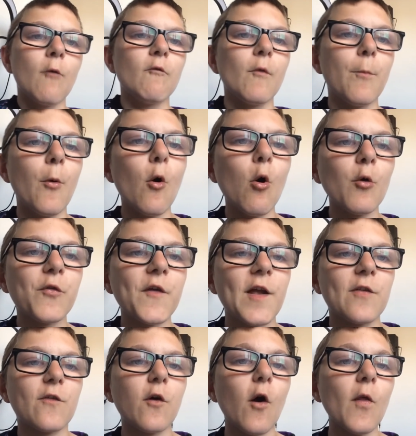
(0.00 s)

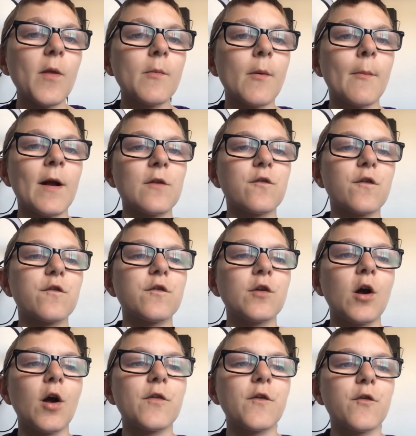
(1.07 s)
Reported, Tottenham and Manchester
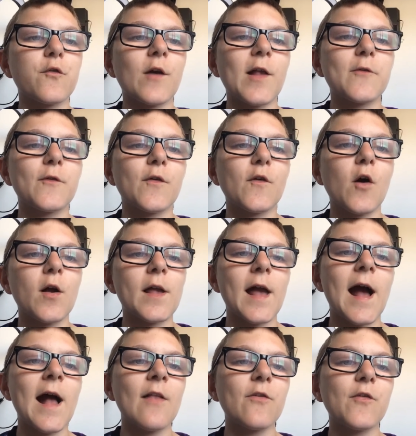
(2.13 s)
United transfer
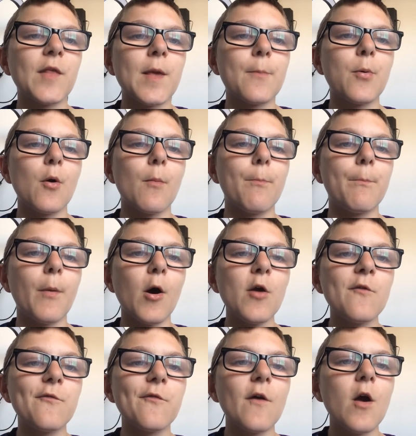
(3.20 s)
target Anthony put
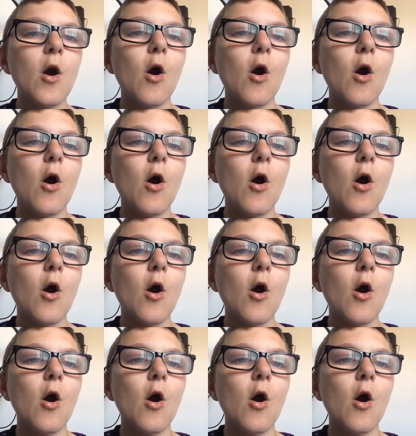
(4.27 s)
fans